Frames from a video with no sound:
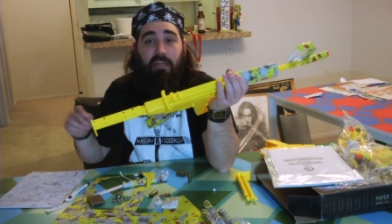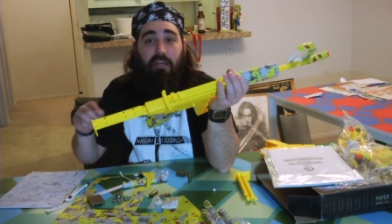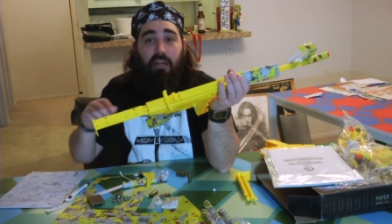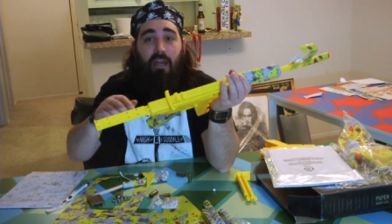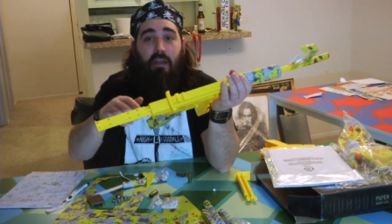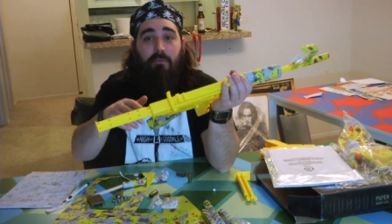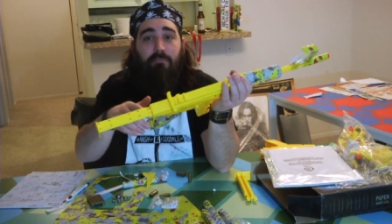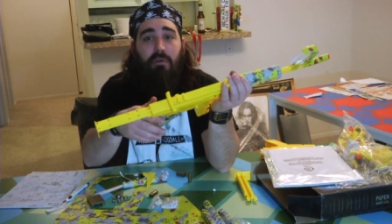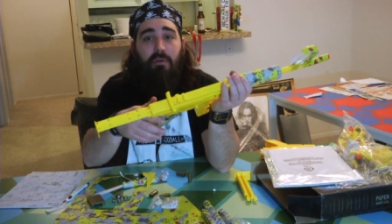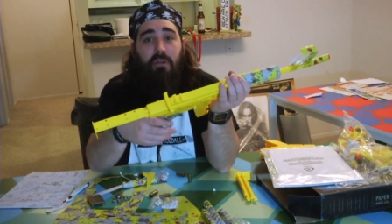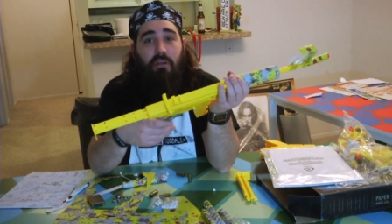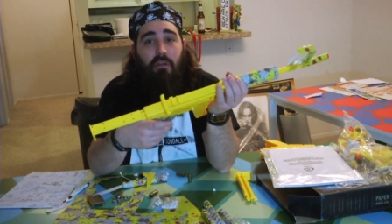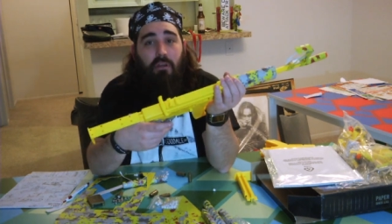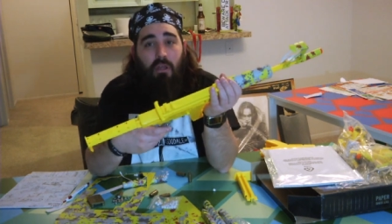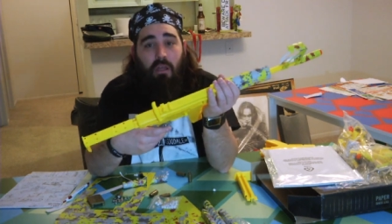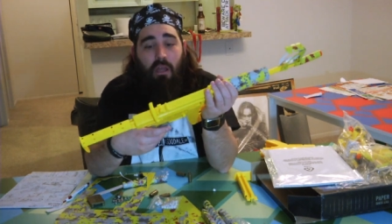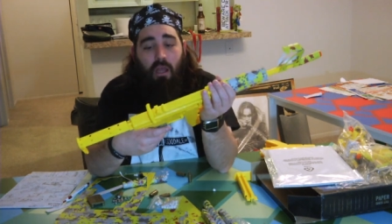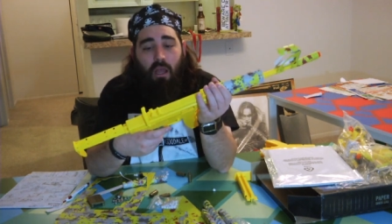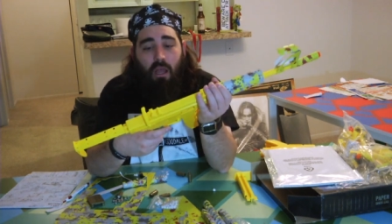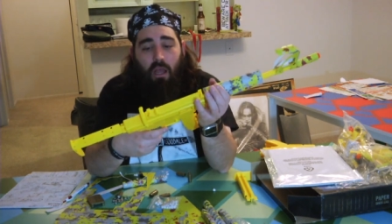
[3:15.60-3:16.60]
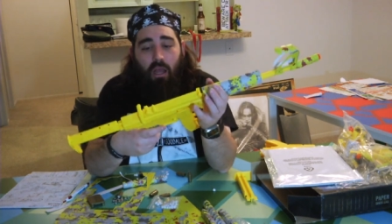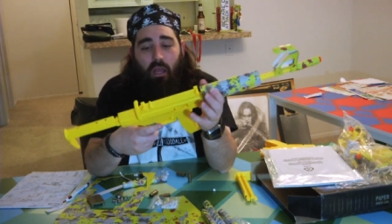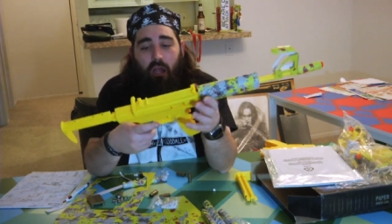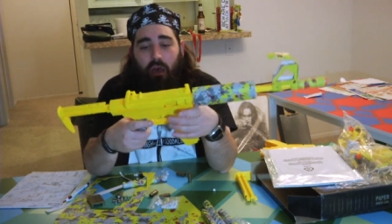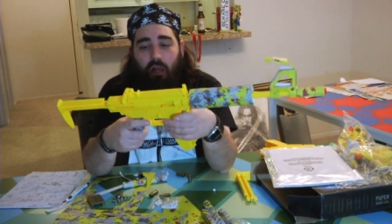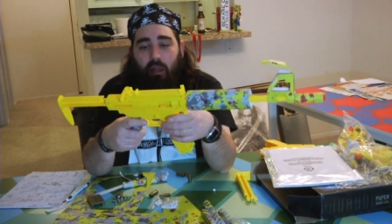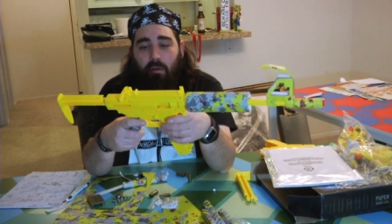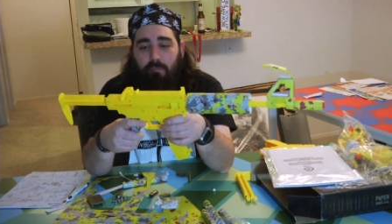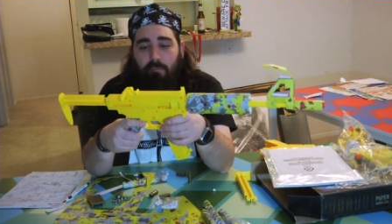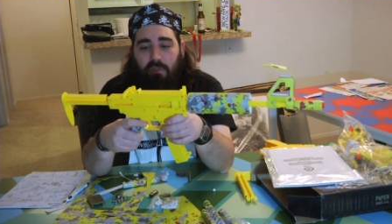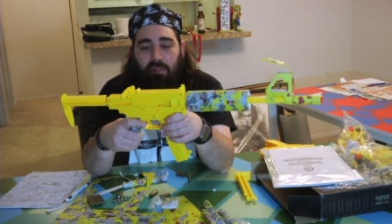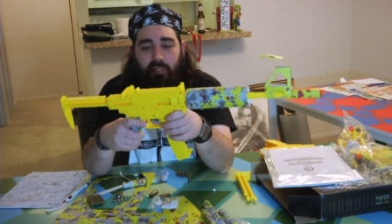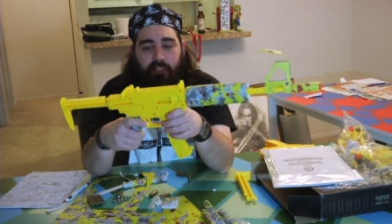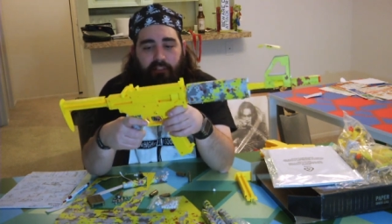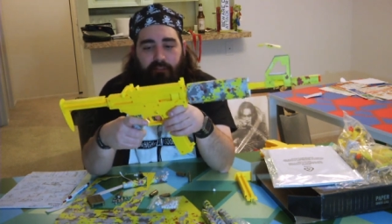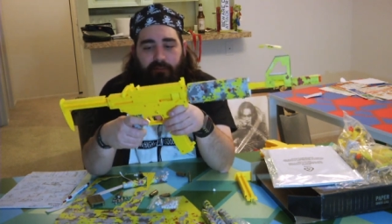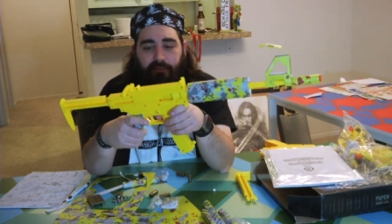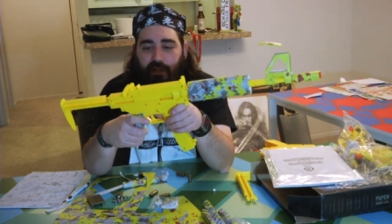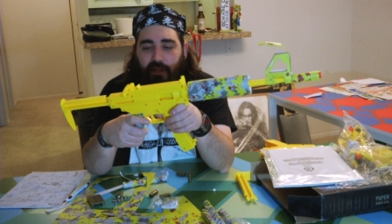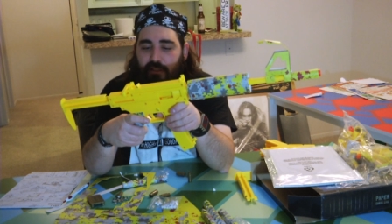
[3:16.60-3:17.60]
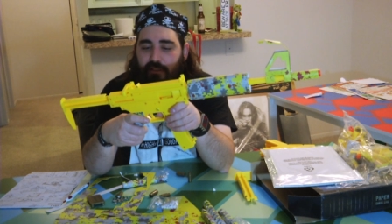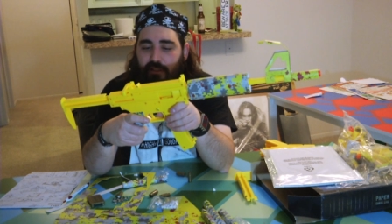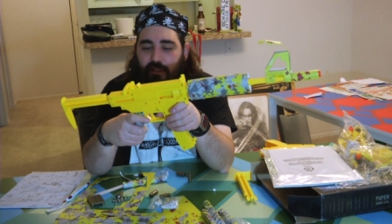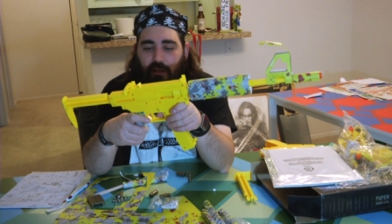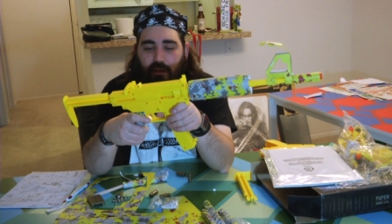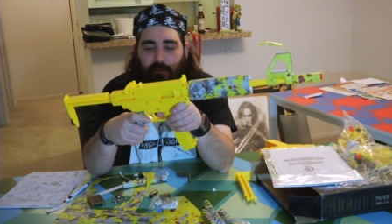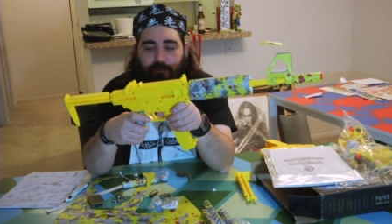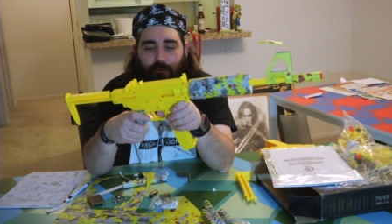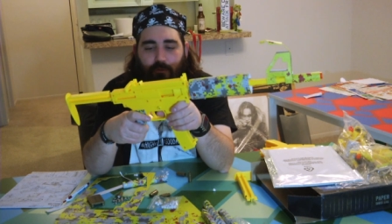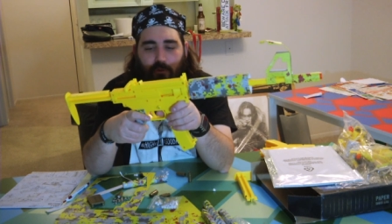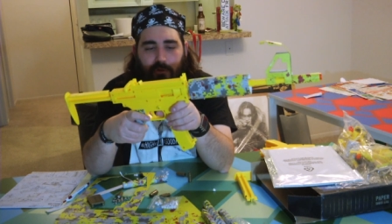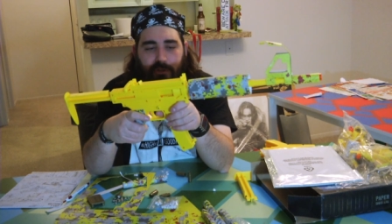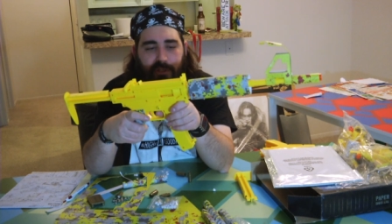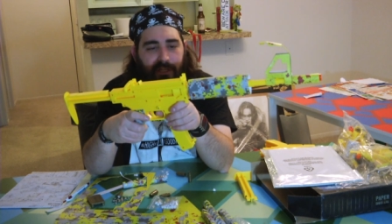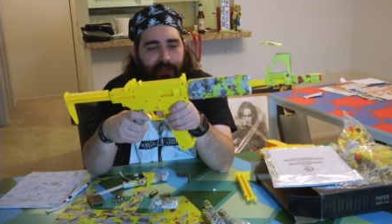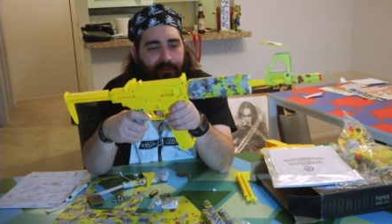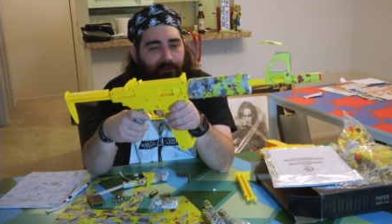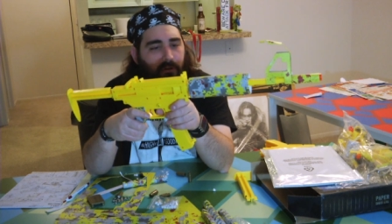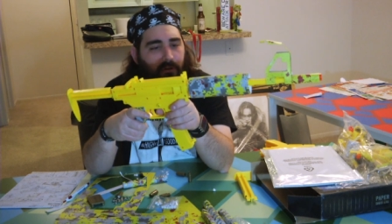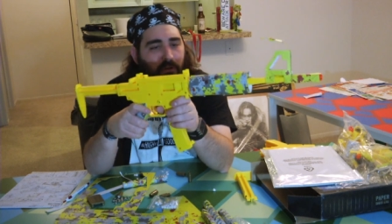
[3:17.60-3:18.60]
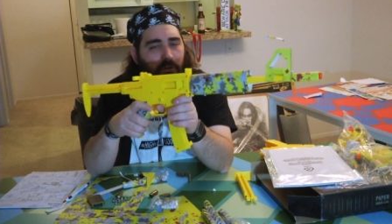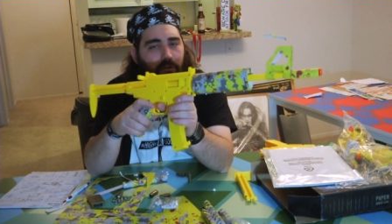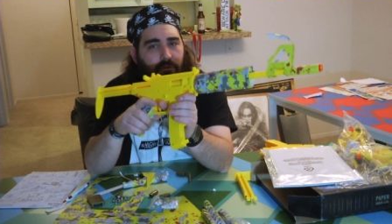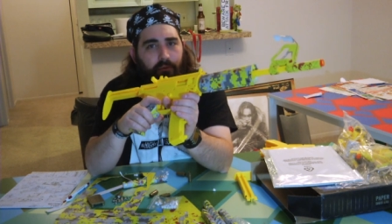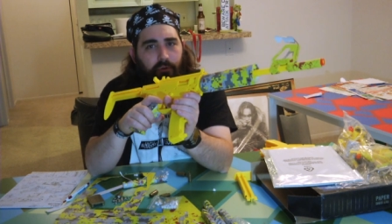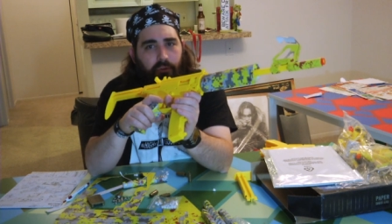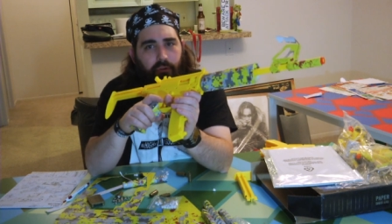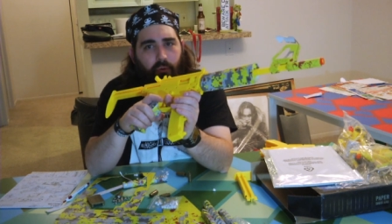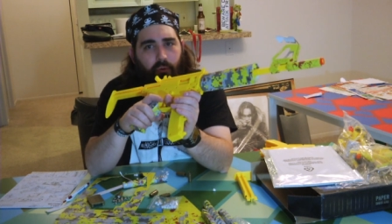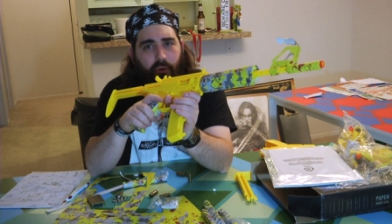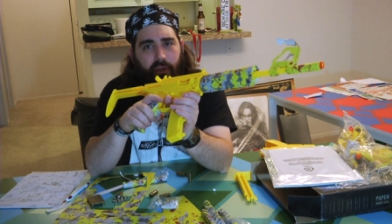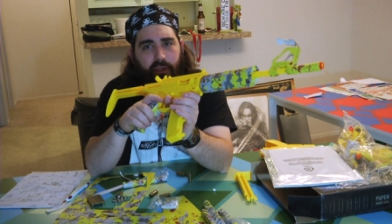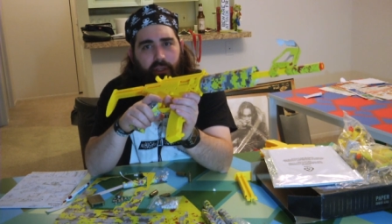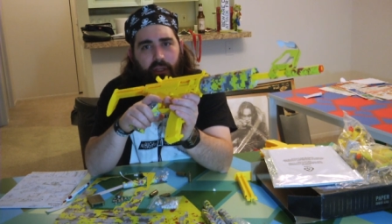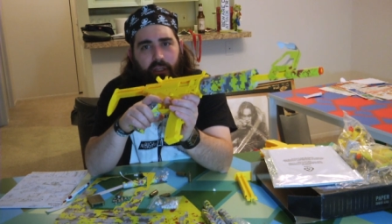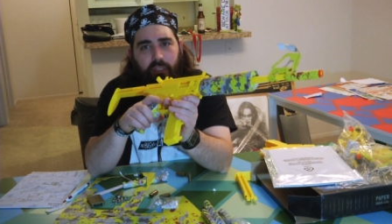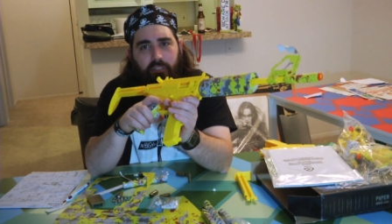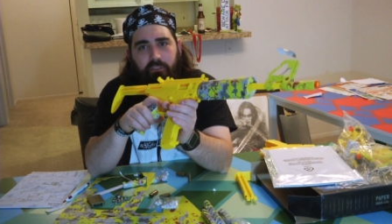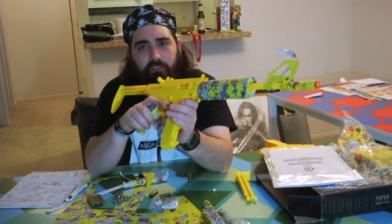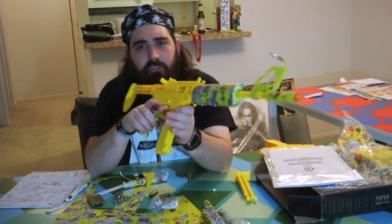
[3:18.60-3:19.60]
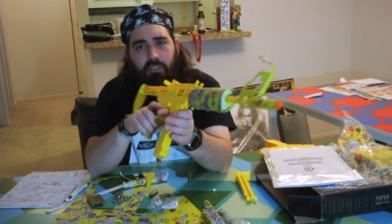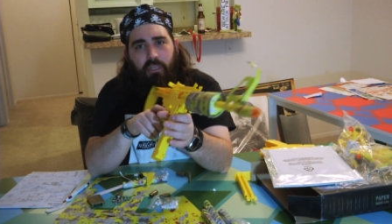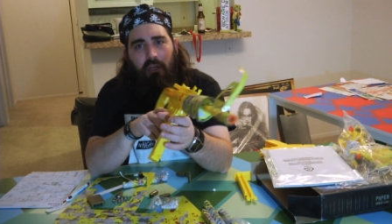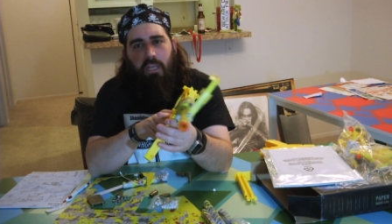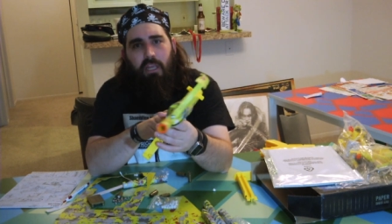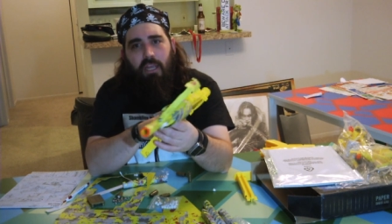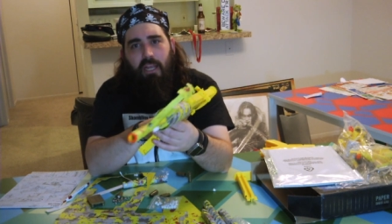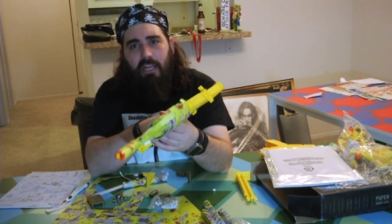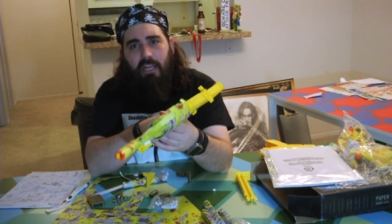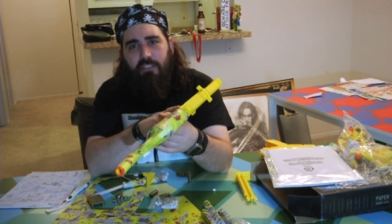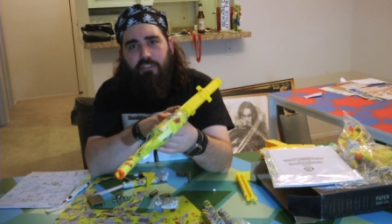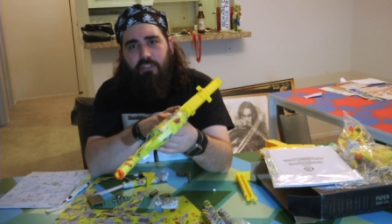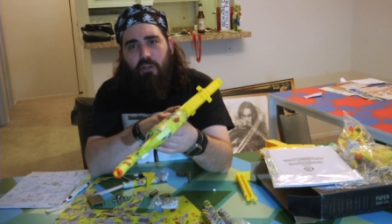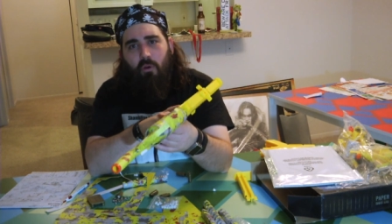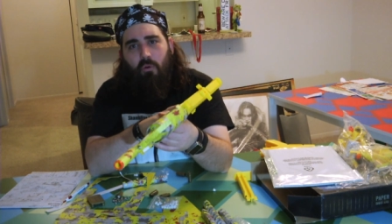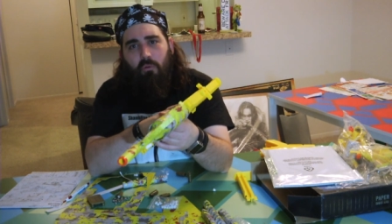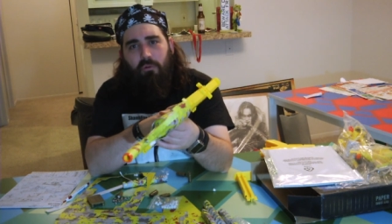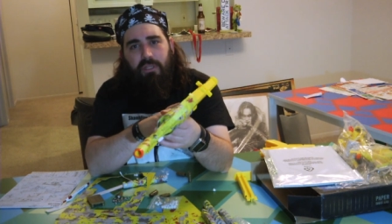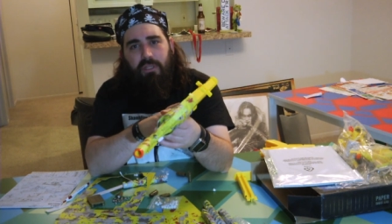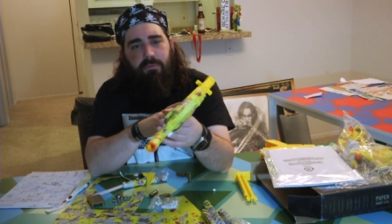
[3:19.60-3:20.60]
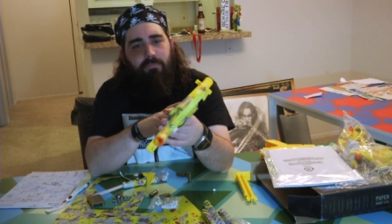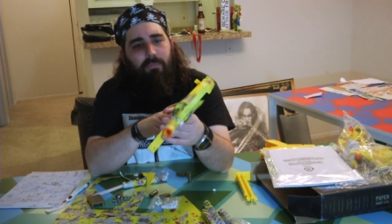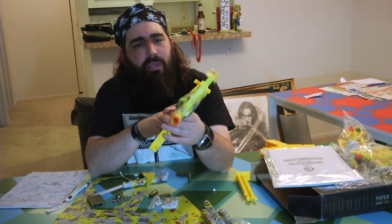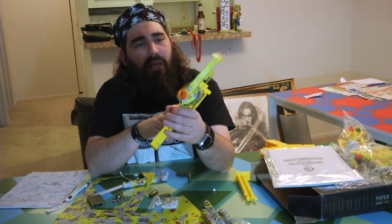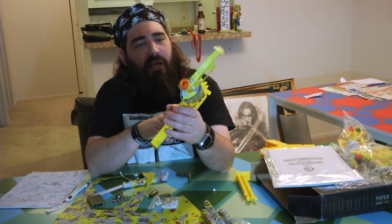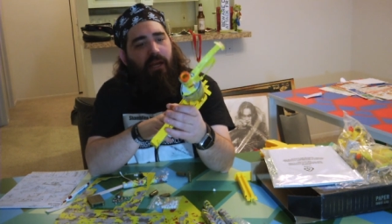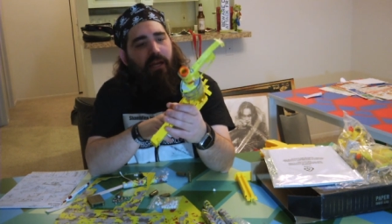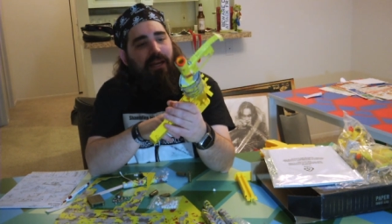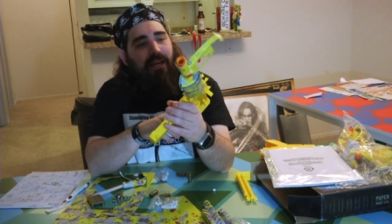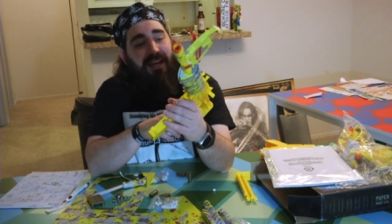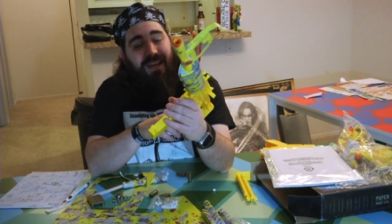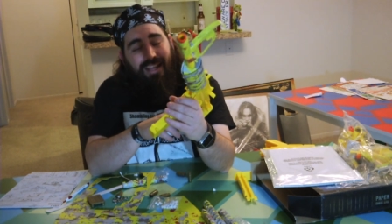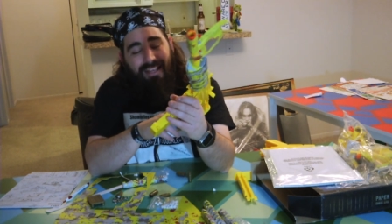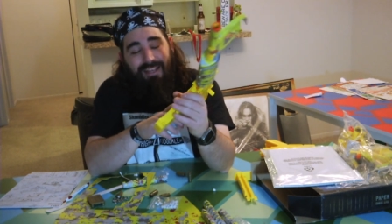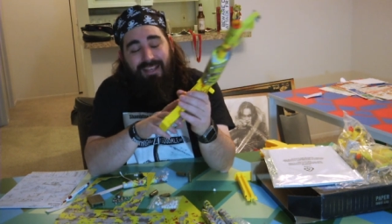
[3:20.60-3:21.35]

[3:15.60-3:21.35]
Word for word: and up. Um, but let's face it, a fourteen-year-old with toy guns, it's only made...